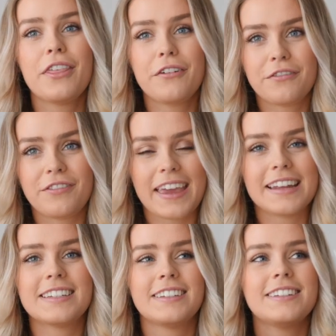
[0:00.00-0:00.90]
the
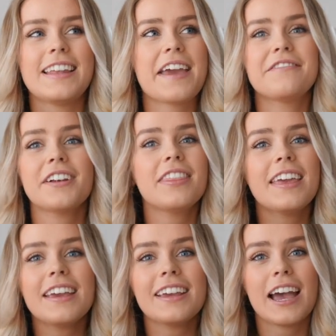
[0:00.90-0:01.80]
fit, just
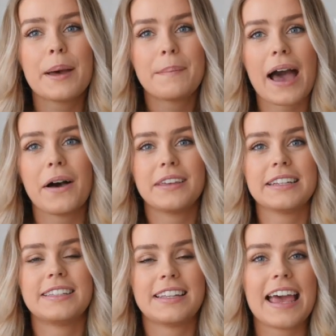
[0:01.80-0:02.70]
everything about
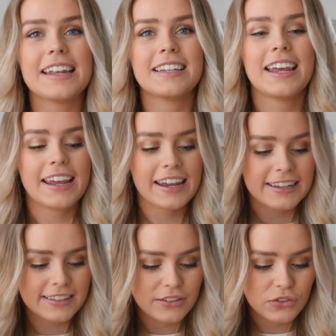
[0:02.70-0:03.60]
this set
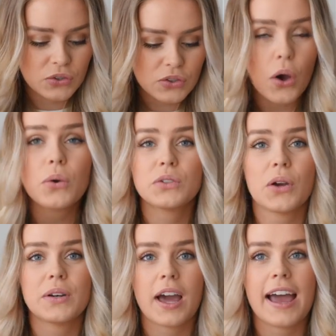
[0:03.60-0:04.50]
is so,
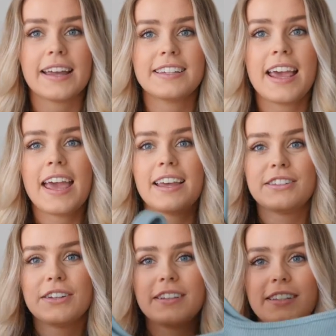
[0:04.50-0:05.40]
so nice.
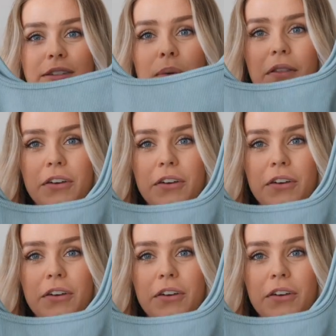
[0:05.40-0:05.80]
So this is what